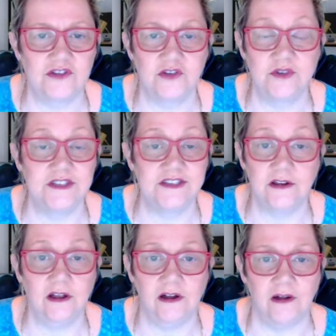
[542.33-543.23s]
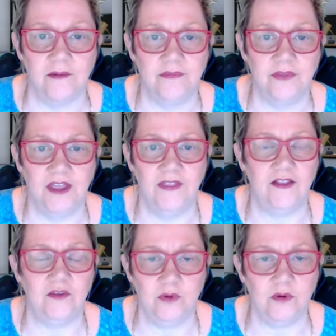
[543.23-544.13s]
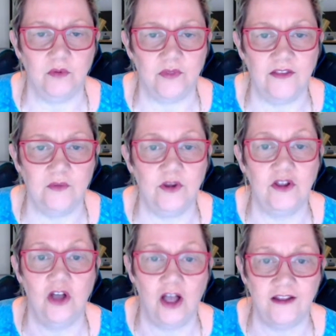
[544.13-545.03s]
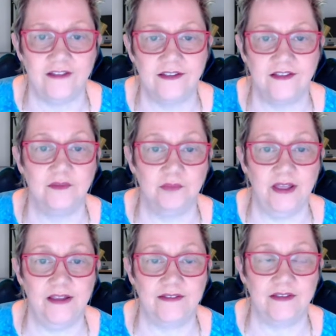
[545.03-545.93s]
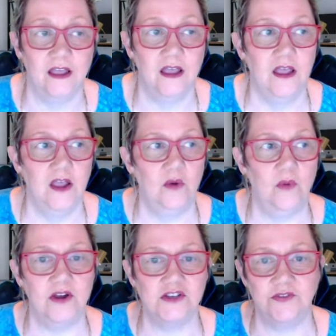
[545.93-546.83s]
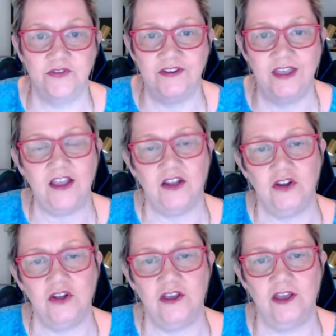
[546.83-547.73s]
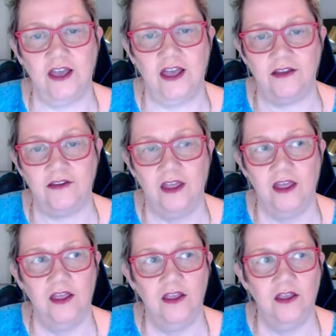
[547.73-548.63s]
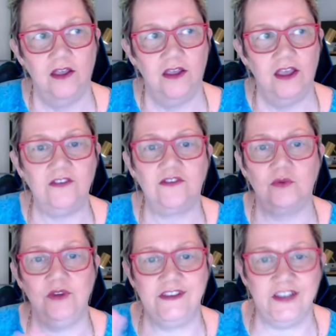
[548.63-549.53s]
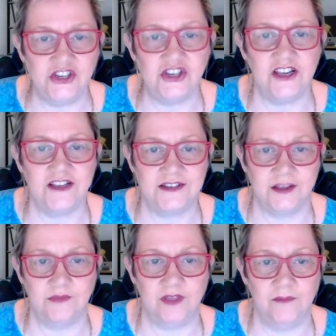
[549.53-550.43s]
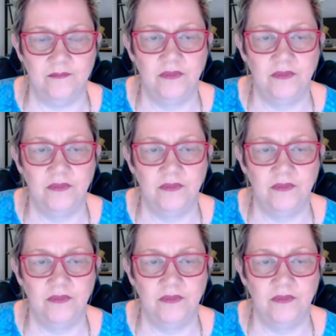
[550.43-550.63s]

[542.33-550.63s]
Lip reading: and we still are. And that's what got us to this place. Whereas if you take a look at history teaching us something,